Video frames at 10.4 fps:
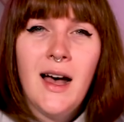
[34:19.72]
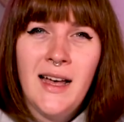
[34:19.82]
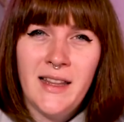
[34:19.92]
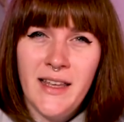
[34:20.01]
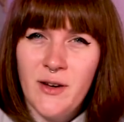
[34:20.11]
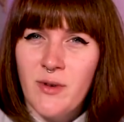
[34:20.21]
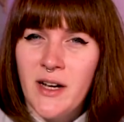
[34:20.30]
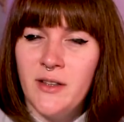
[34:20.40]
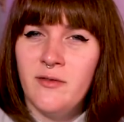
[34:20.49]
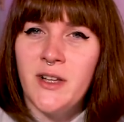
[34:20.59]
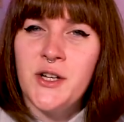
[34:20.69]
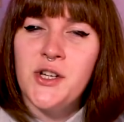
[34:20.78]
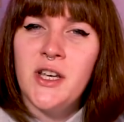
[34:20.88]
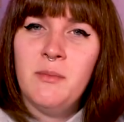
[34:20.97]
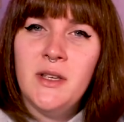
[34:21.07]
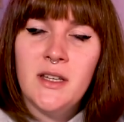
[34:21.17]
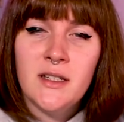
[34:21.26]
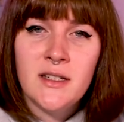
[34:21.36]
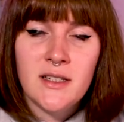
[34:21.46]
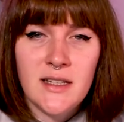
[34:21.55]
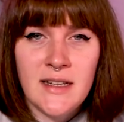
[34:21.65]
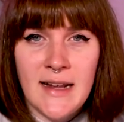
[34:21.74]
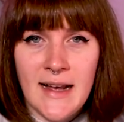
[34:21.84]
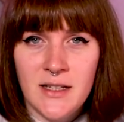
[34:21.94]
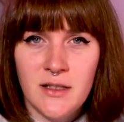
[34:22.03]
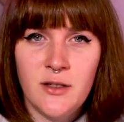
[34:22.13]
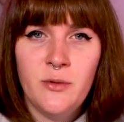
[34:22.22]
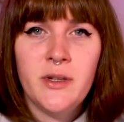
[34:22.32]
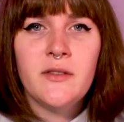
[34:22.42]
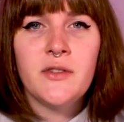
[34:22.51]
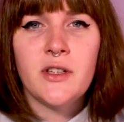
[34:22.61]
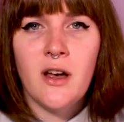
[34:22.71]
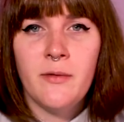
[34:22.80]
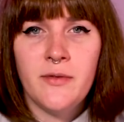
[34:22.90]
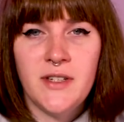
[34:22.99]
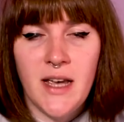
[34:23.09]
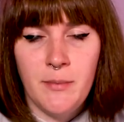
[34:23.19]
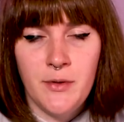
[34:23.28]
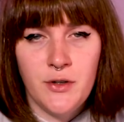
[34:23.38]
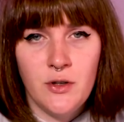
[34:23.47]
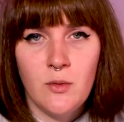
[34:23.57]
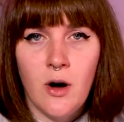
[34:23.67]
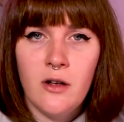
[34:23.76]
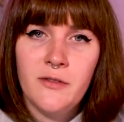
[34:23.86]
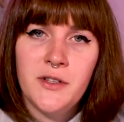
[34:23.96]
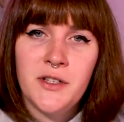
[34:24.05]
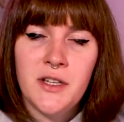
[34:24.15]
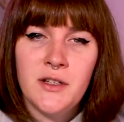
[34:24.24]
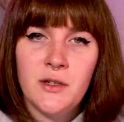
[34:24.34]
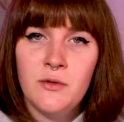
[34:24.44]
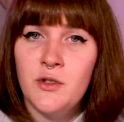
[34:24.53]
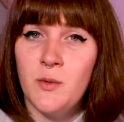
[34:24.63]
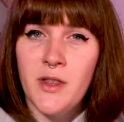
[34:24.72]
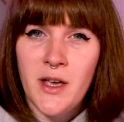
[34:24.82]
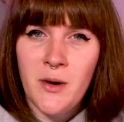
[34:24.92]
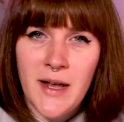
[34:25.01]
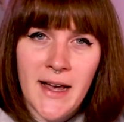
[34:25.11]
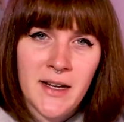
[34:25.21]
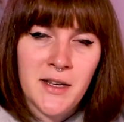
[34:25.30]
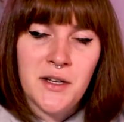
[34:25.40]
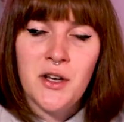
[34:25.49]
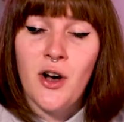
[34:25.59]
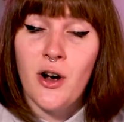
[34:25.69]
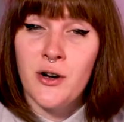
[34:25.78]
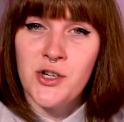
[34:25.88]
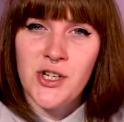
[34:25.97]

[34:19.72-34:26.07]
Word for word: I like Reikland Flesh Shade because it adds a little bit of soft depth to all of the skin tones without adding any harsh